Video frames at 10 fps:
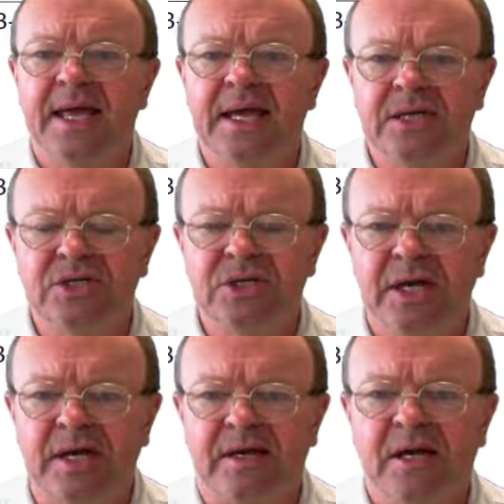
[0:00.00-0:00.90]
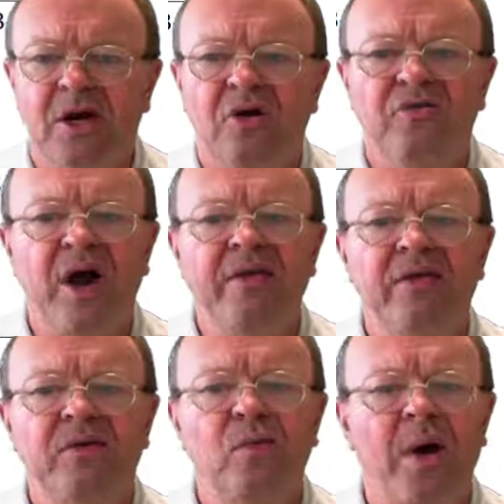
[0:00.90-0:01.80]
each year, rather
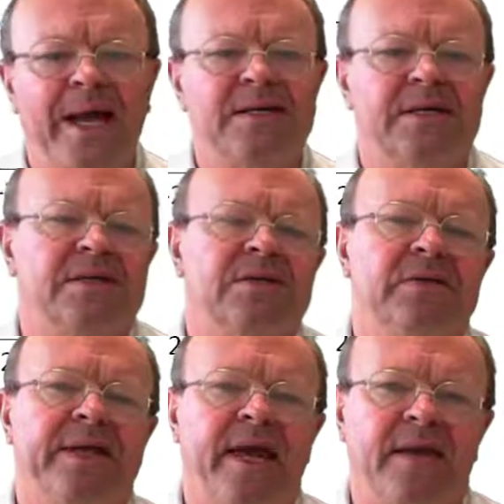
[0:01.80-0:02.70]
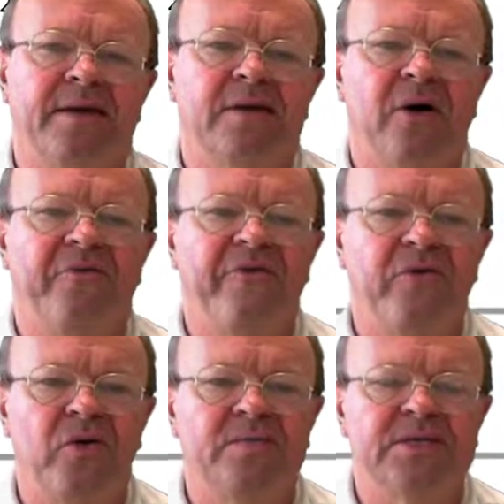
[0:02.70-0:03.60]
than wait until the end of a
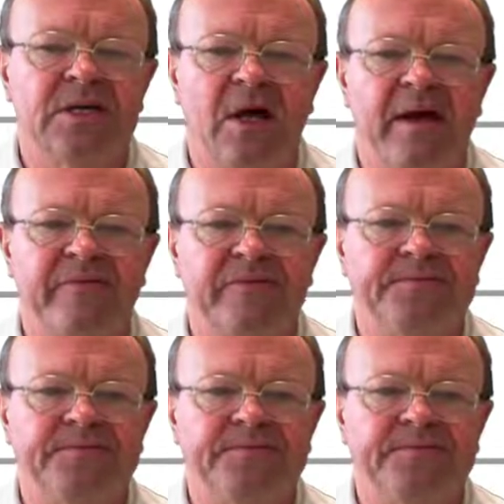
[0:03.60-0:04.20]
firm's life.